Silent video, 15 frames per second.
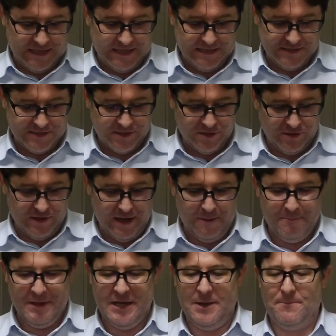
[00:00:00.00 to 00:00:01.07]
into
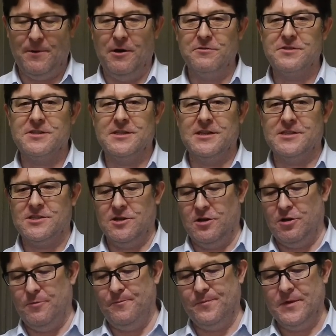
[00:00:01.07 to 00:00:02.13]
a mini poster,
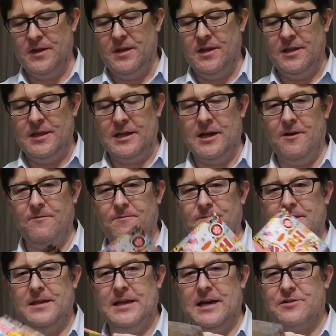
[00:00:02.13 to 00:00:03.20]
so
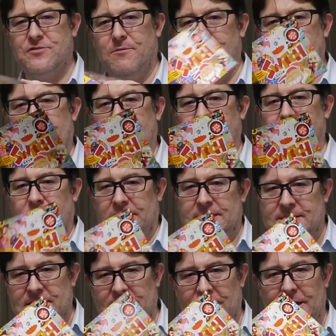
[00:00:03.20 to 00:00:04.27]
the actual manual
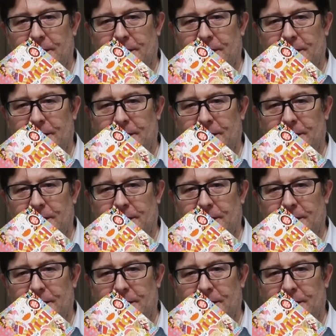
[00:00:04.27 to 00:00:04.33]
is